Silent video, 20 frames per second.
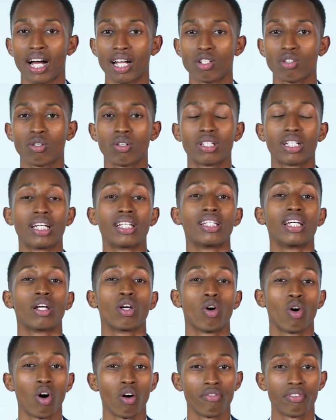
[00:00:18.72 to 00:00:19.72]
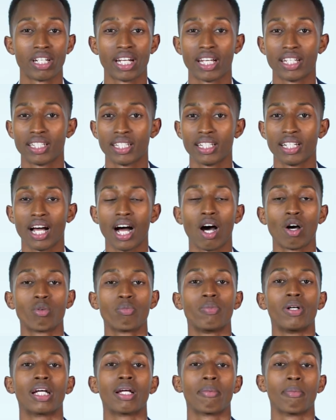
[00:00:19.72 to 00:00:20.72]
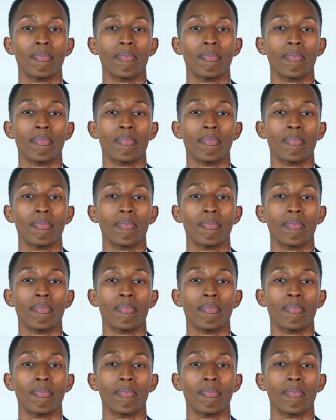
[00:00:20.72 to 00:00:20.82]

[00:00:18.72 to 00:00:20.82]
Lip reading: handled the COVID-19 outbreak